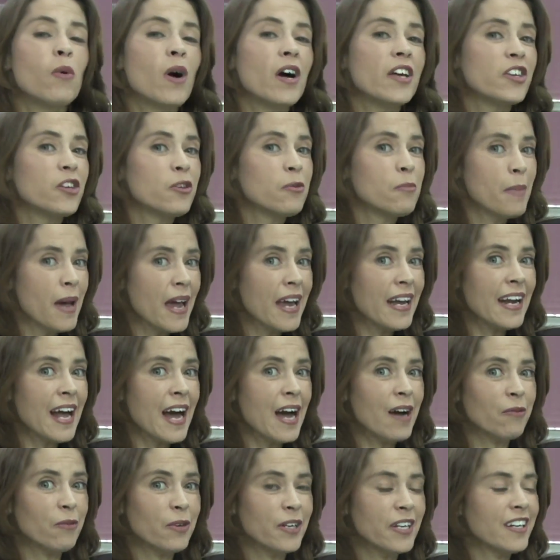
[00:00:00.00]
what you may
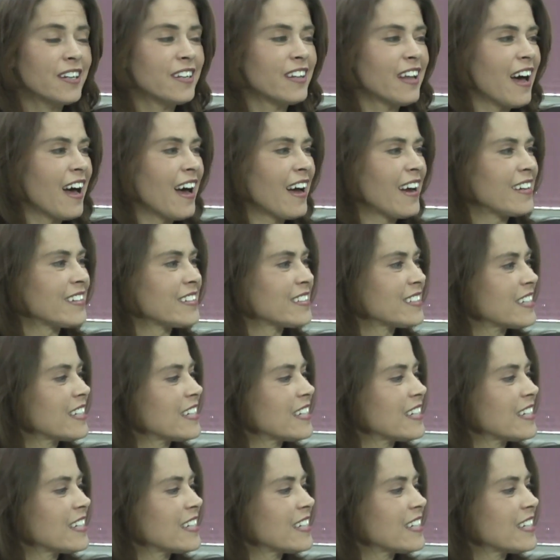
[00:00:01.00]
not realize